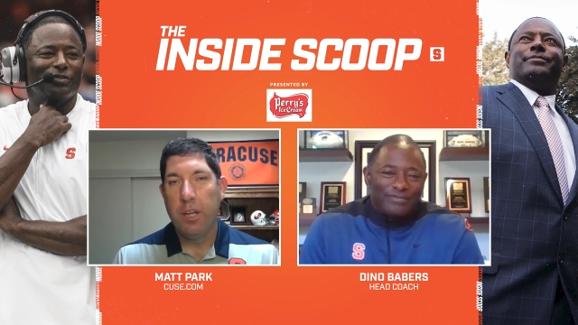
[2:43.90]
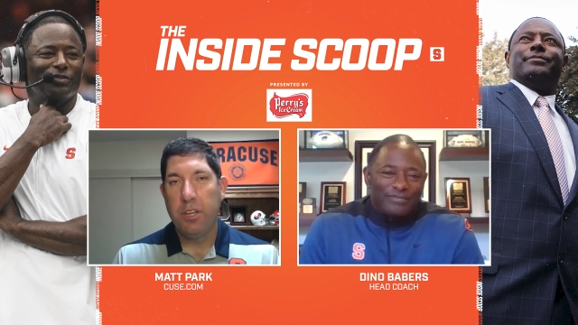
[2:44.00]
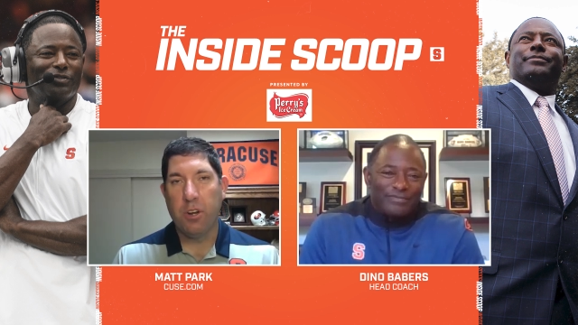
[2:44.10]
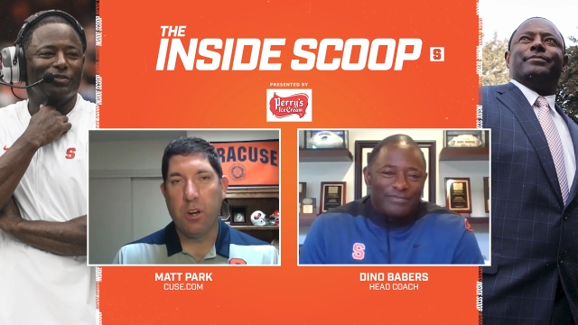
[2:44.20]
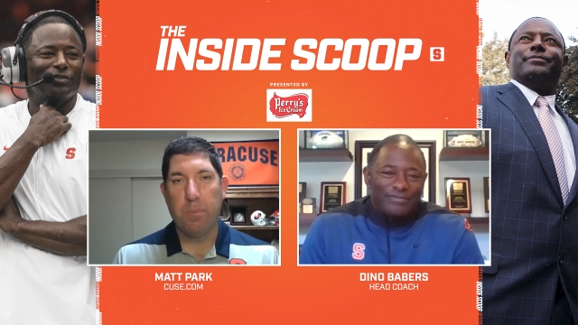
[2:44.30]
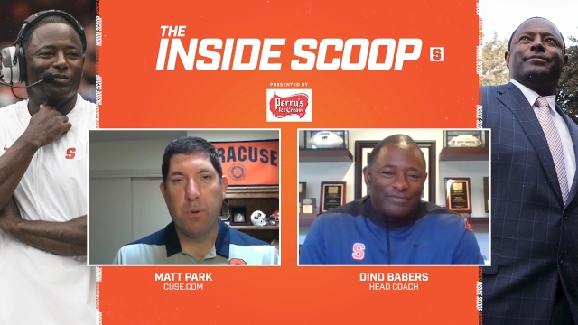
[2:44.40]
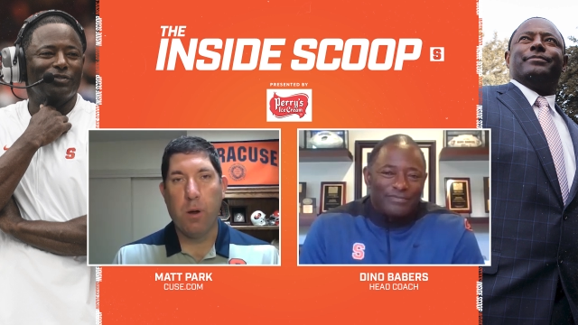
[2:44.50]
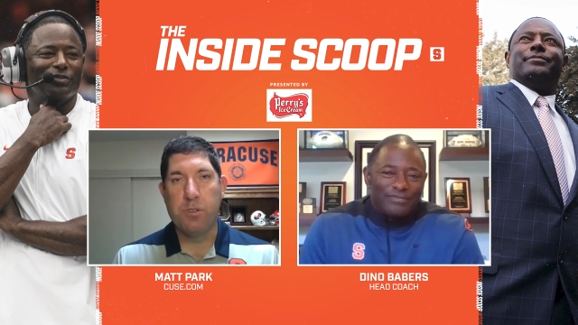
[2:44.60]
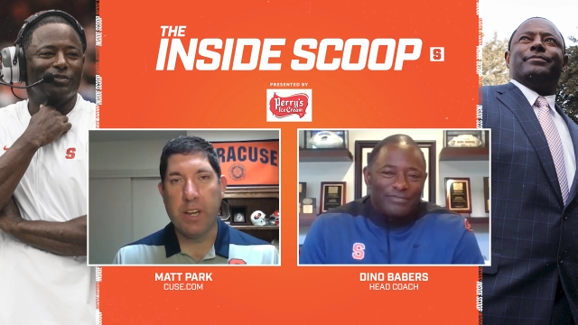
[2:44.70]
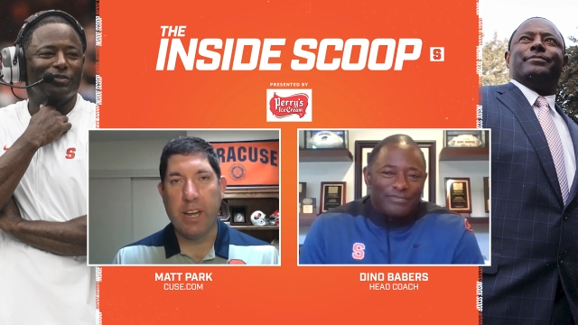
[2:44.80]
Speaker 1: you're
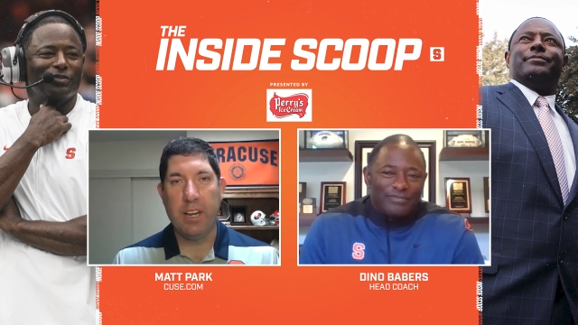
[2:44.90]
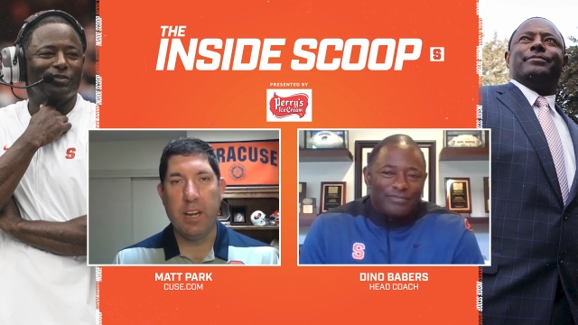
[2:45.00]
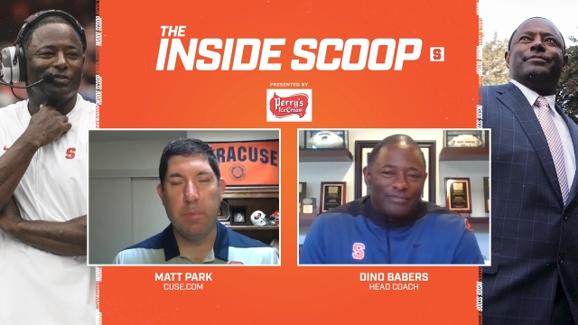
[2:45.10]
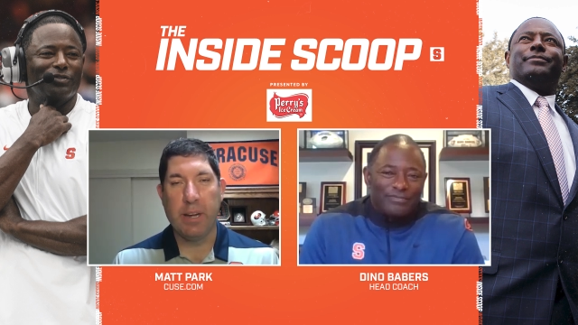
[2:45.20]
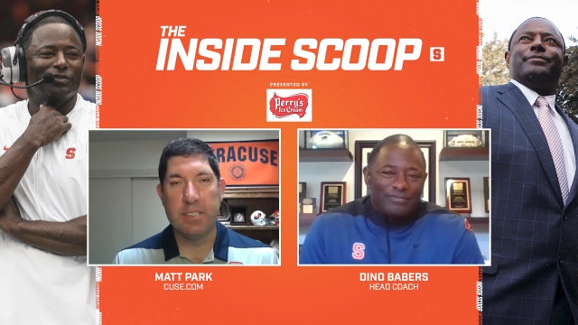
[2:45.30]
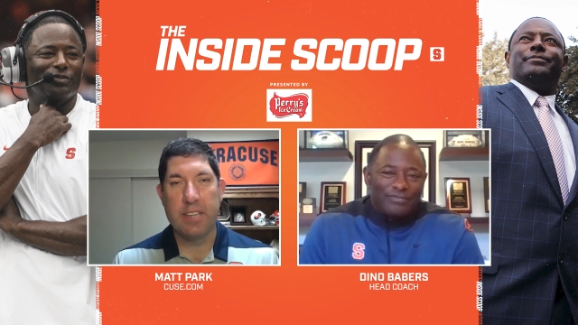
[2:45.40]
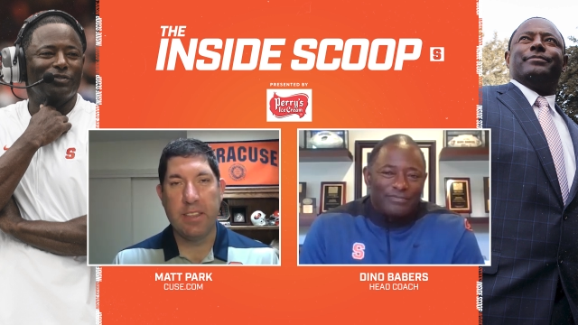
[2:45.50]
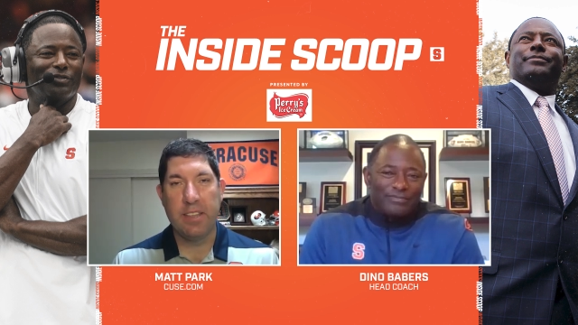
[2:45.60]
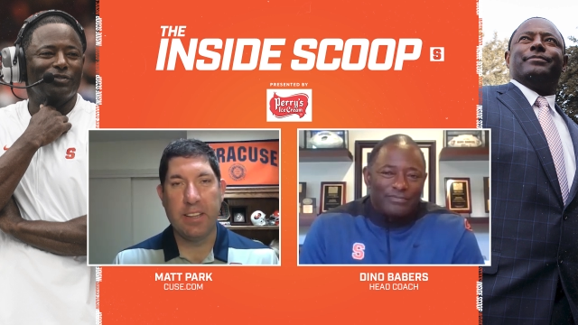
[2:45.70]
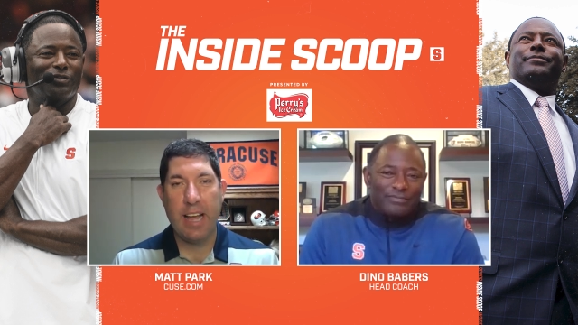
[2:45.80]
approaching it here, because I
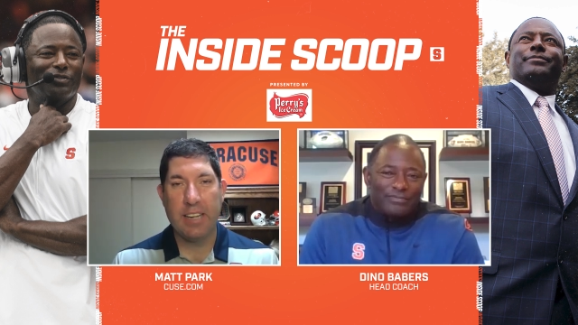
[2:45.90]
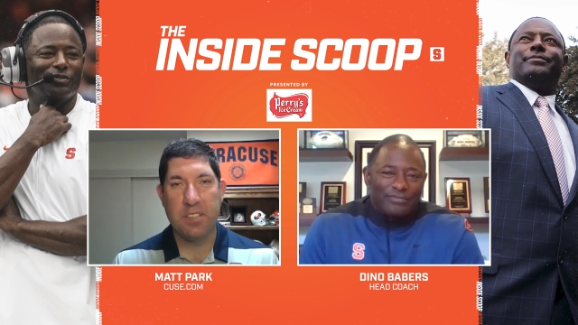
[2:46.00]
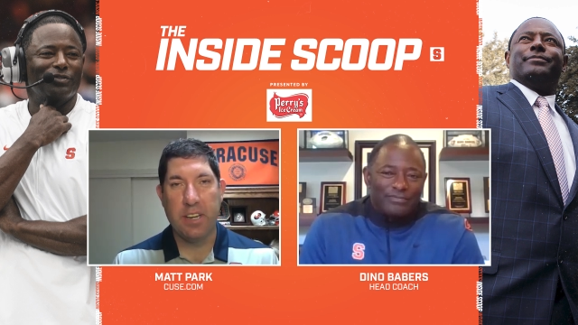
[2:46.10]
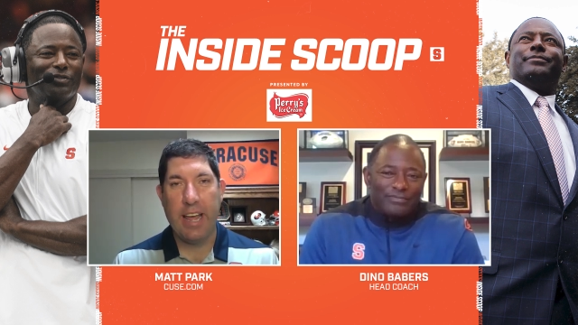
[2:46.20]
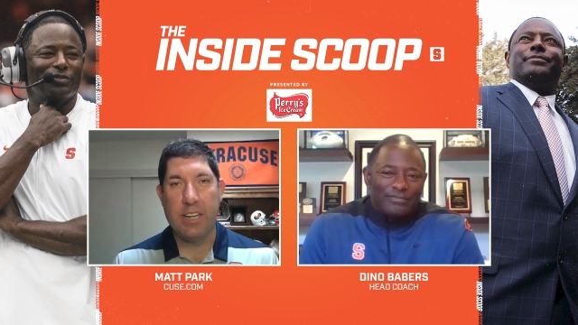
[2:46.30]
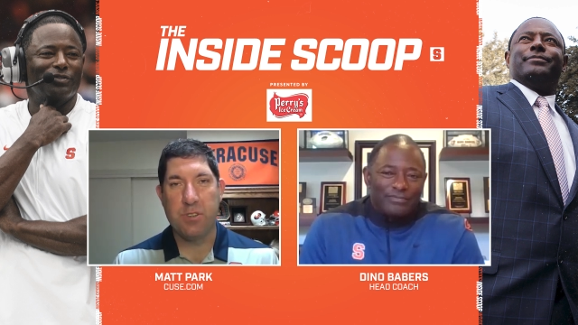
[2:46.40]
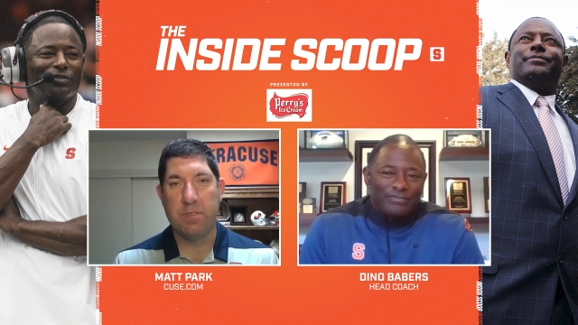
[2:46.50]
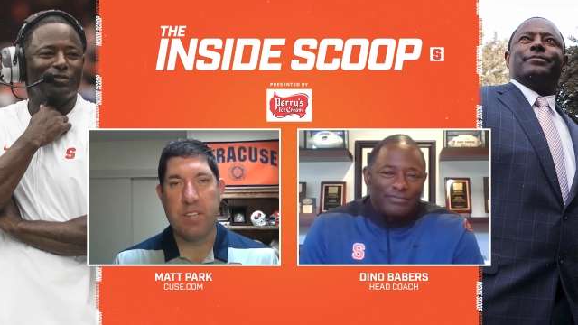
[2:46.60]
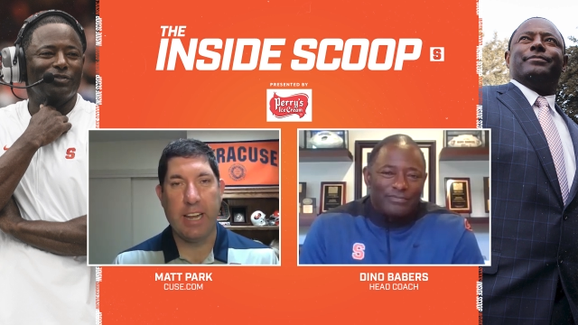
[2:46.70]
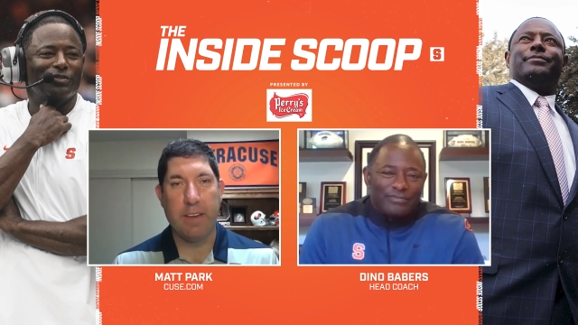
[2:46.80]
think that's the
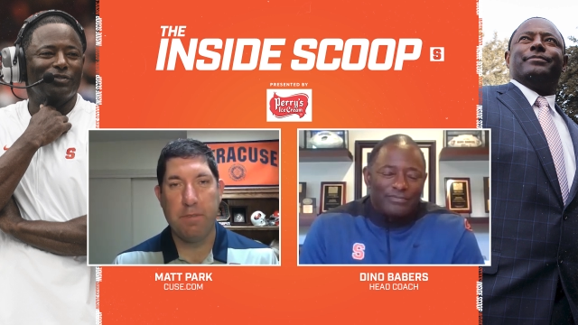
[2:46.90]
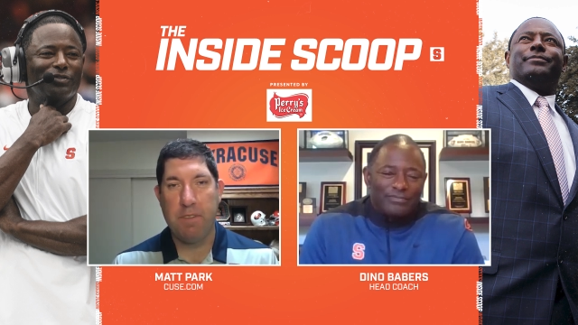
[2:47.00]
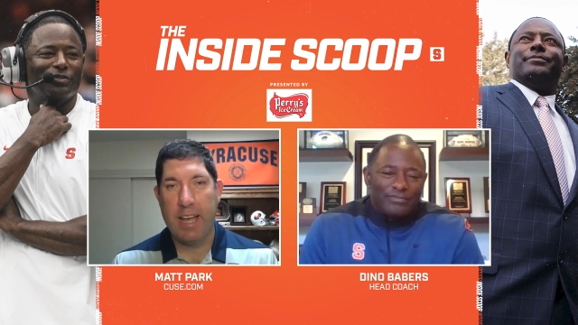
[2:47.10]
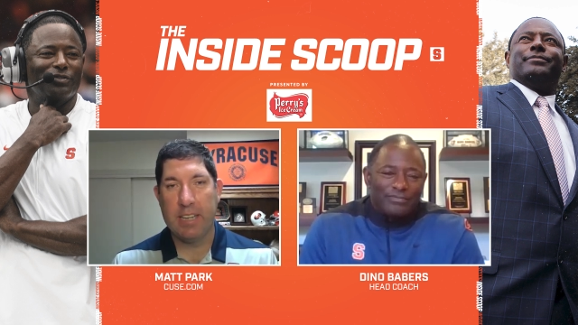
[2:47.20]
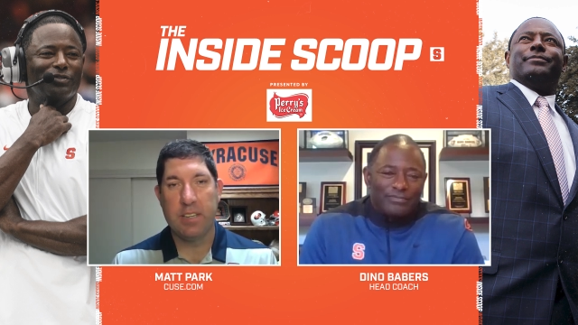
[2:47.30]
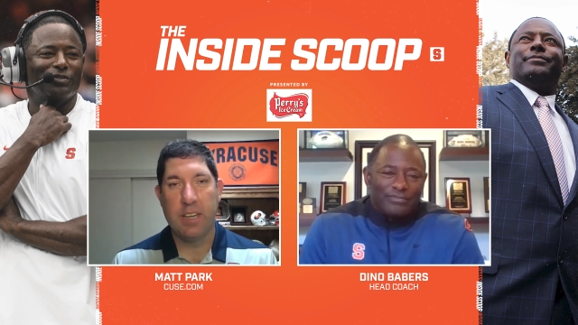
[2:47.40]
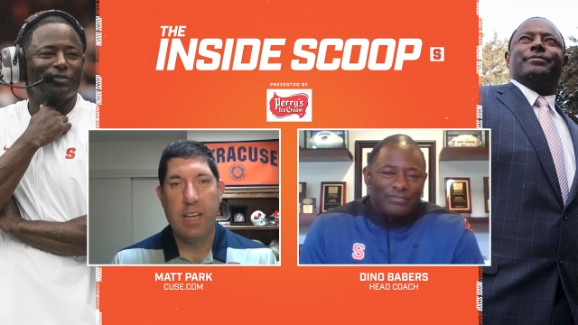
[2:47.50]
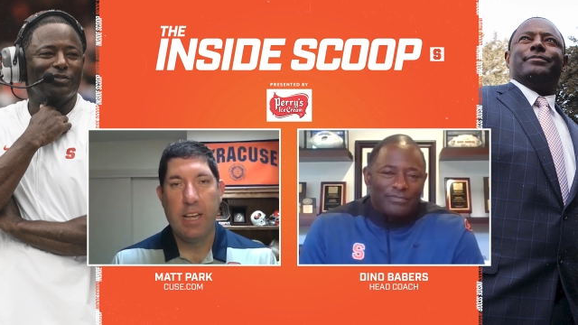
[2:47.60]
nature of taking fans